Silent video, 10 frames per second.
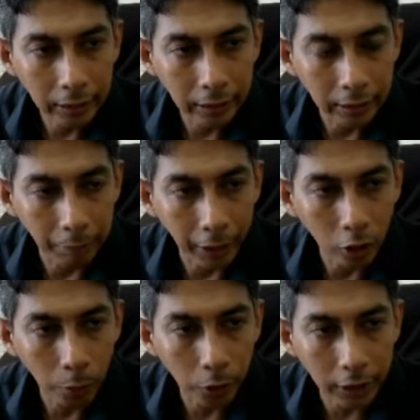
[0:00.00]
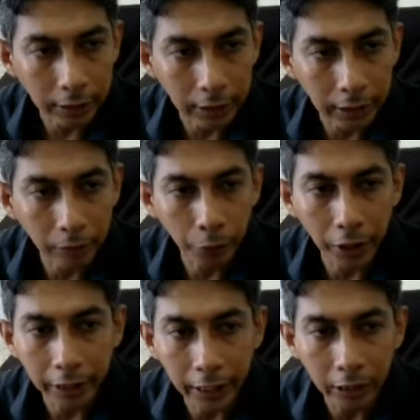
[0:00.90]
the microprocessor
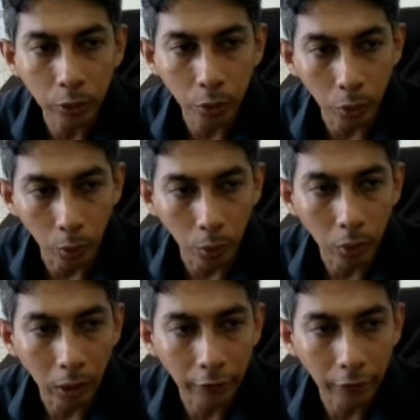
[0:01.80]
will need to go